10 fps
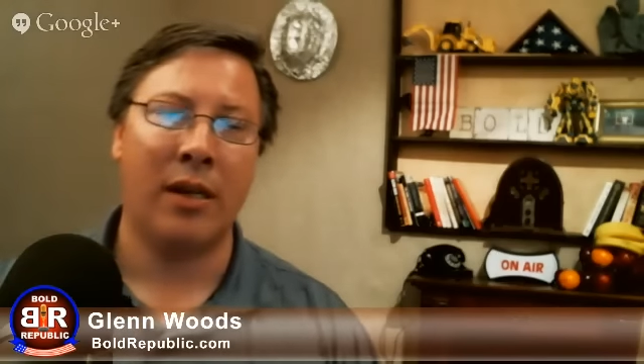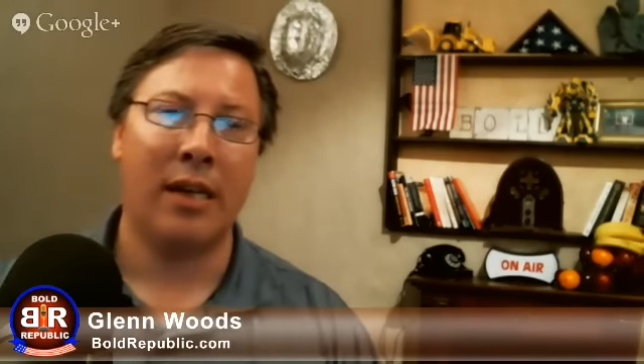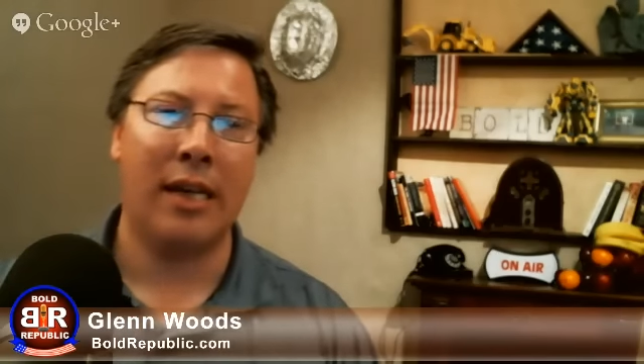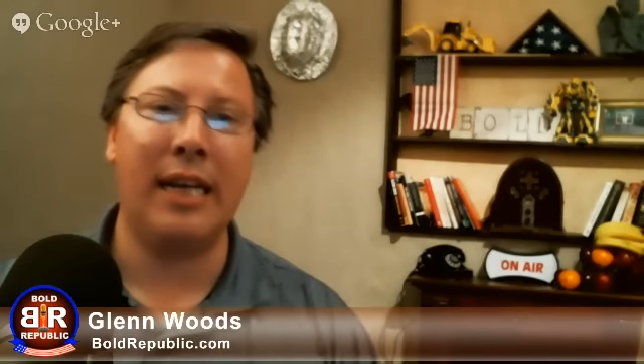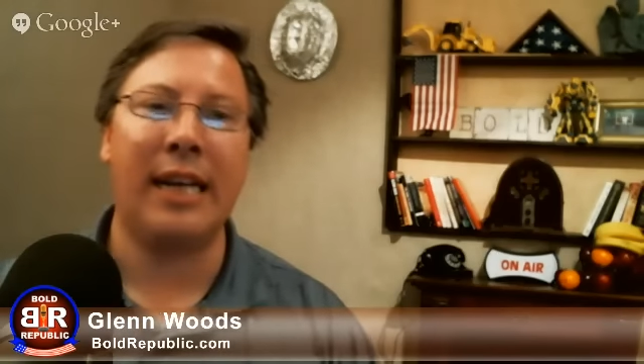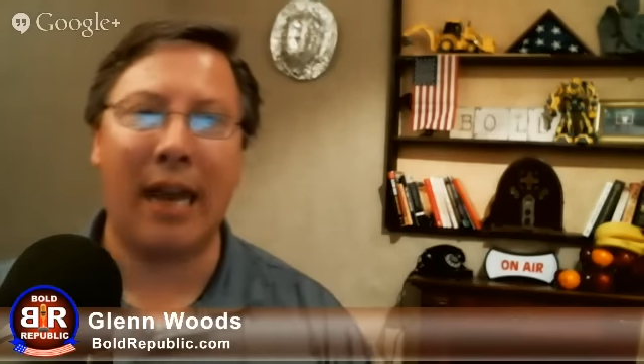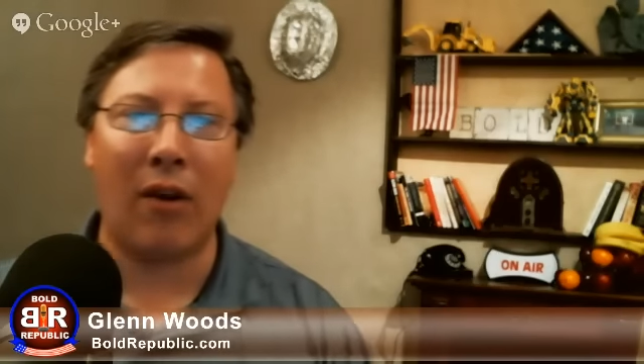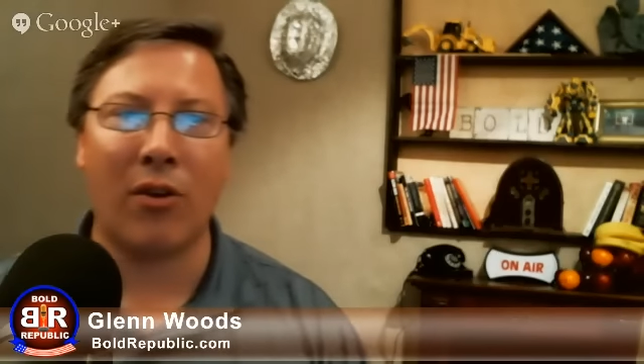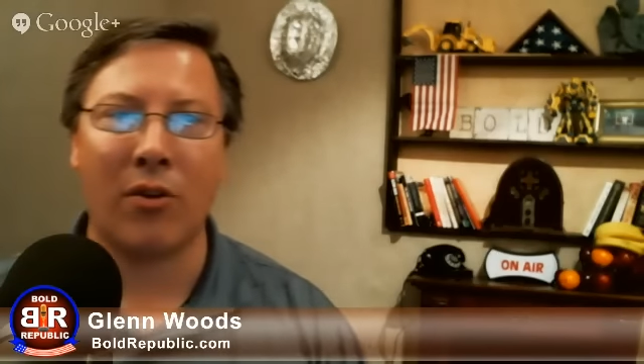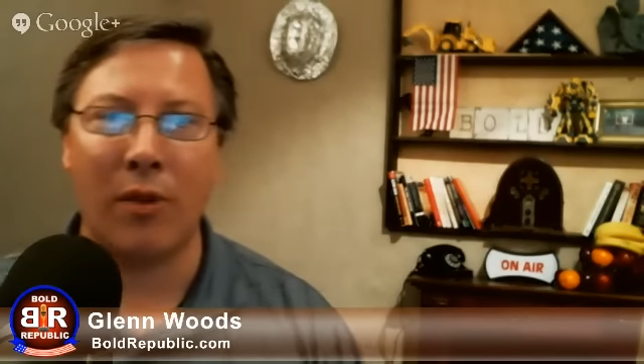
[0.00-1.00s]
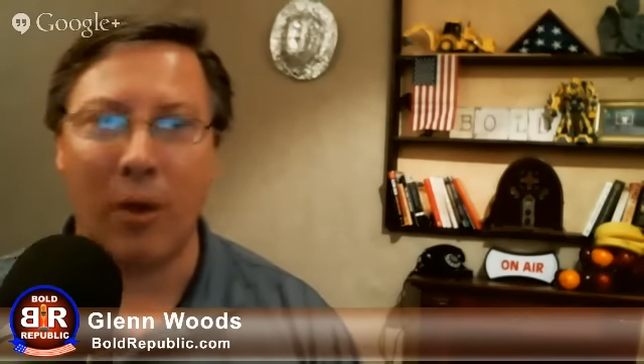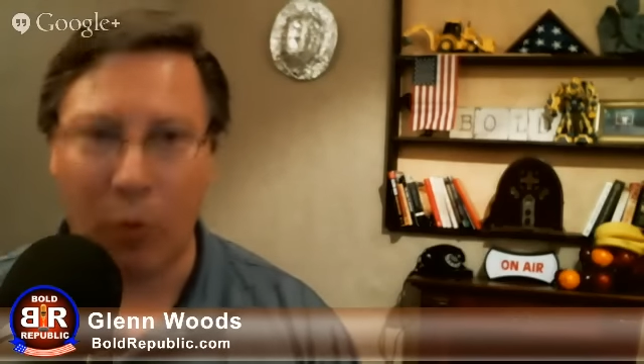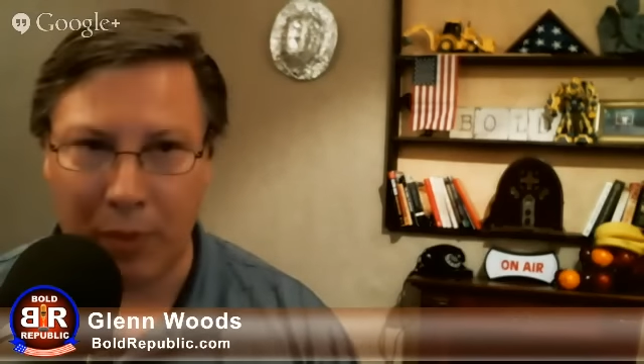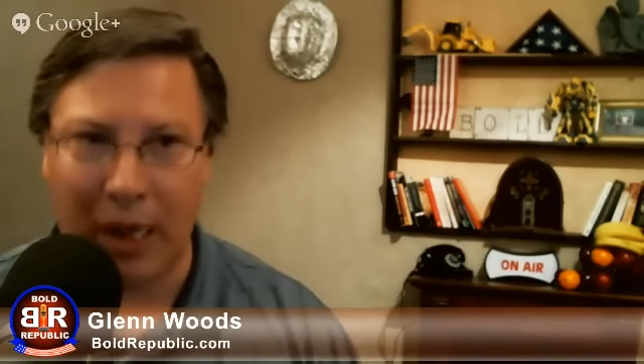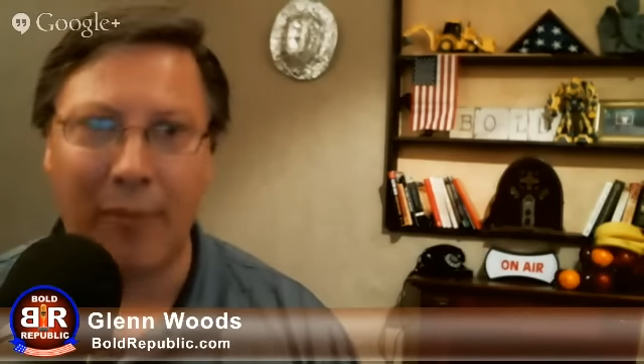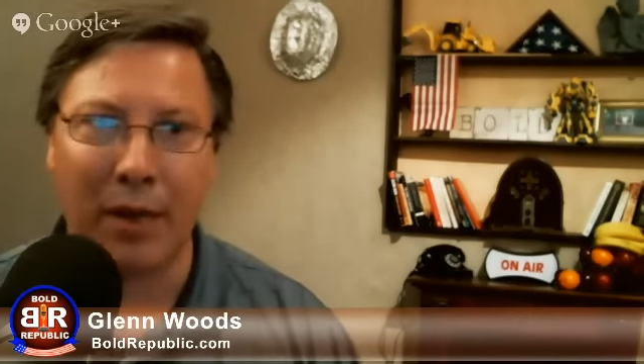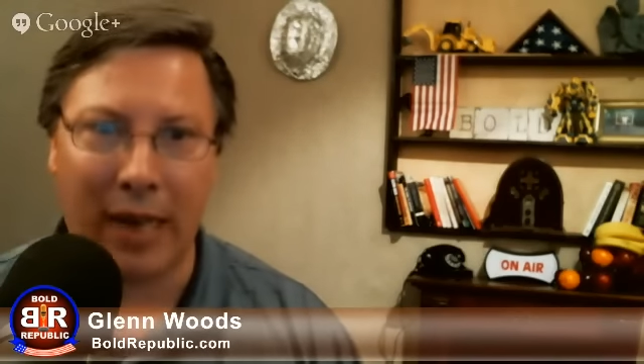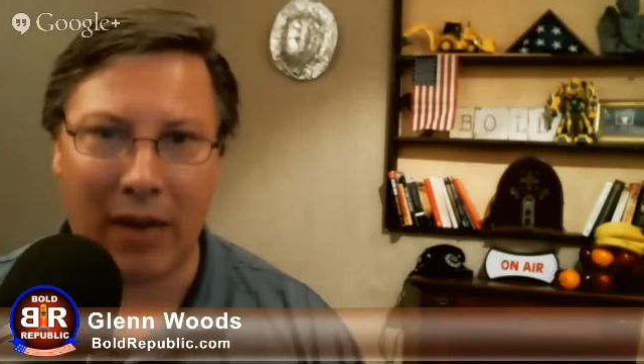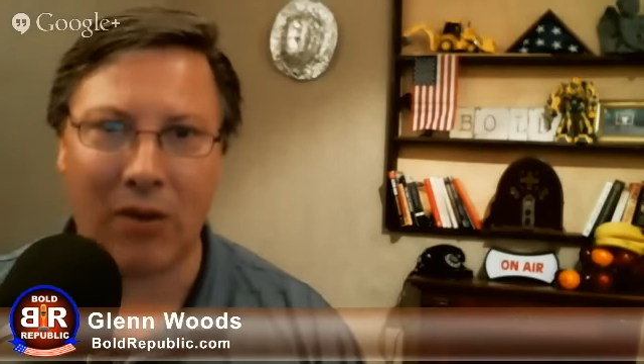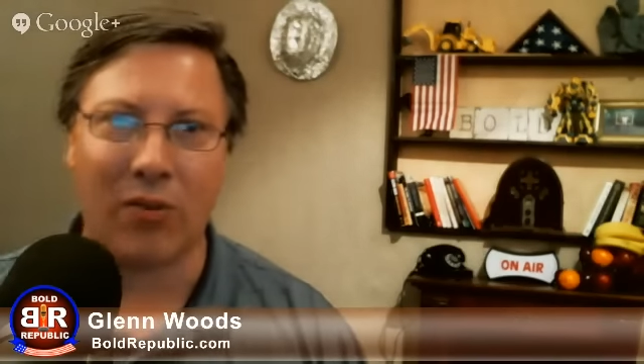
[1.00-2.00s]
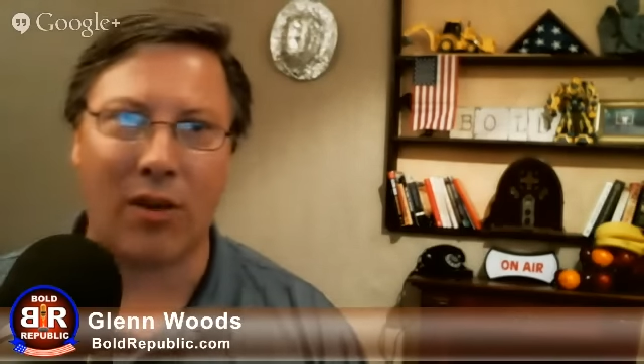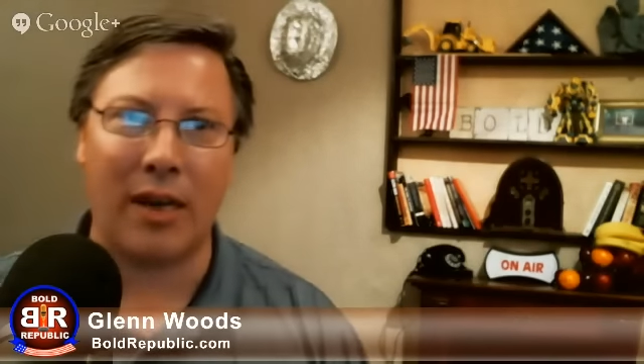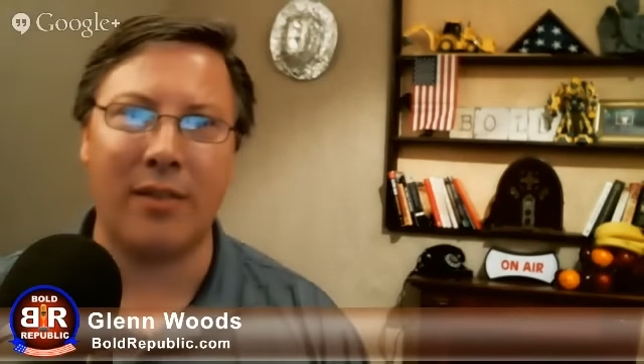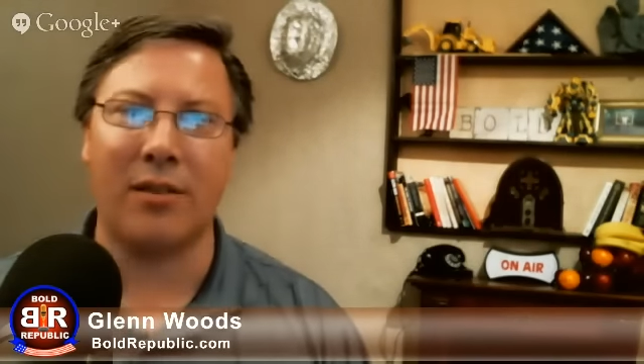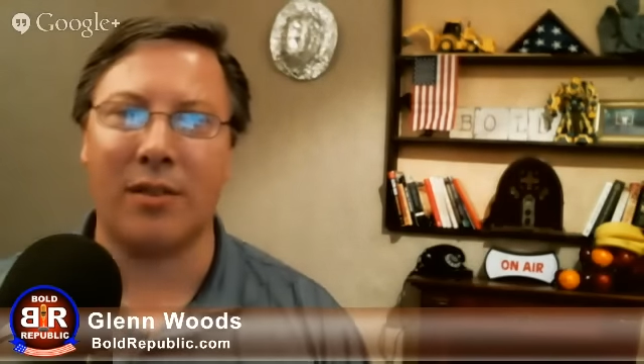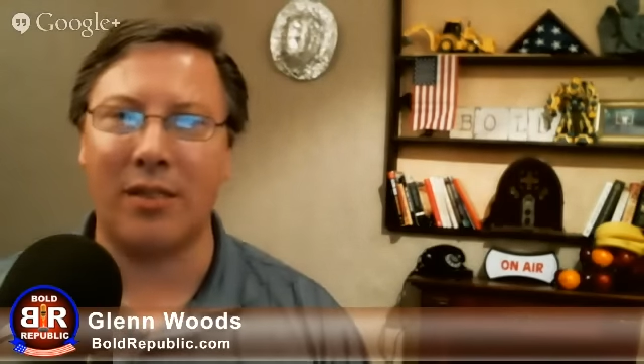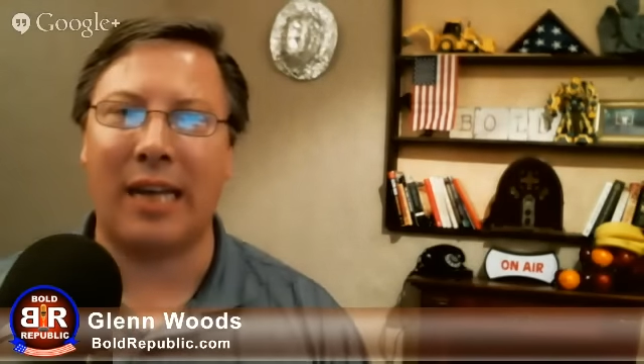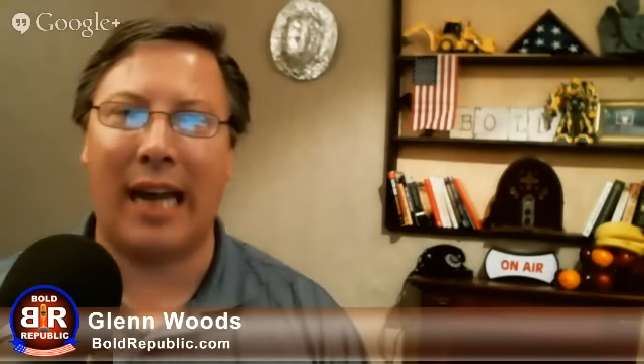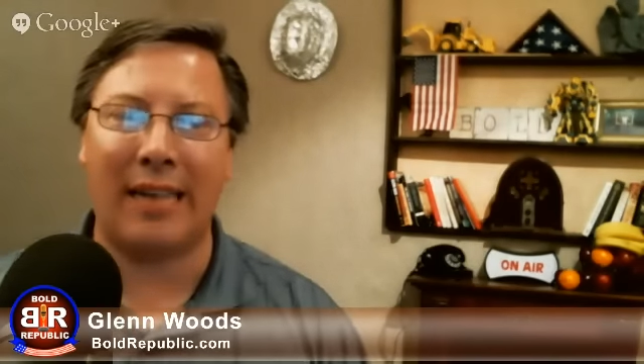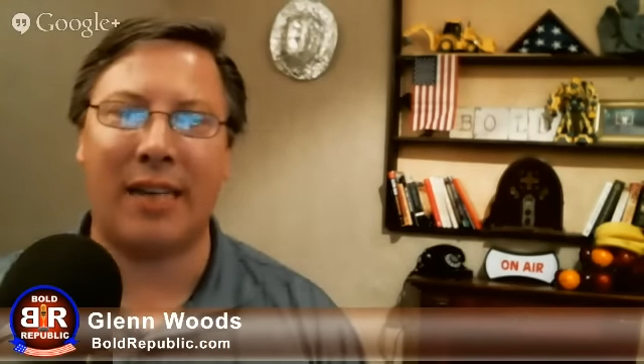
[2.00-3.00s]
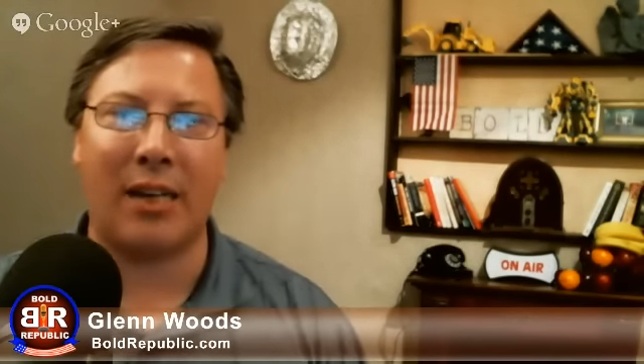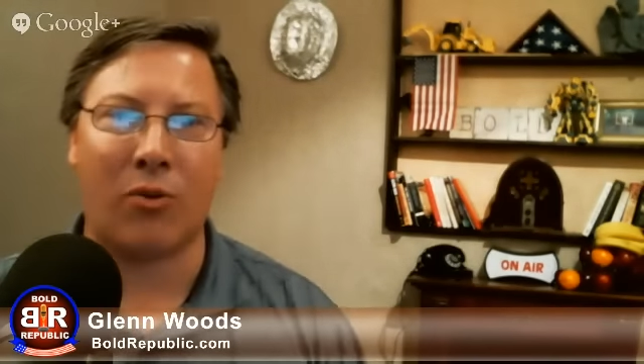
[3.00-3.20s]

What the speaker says: Obama characterizes this as a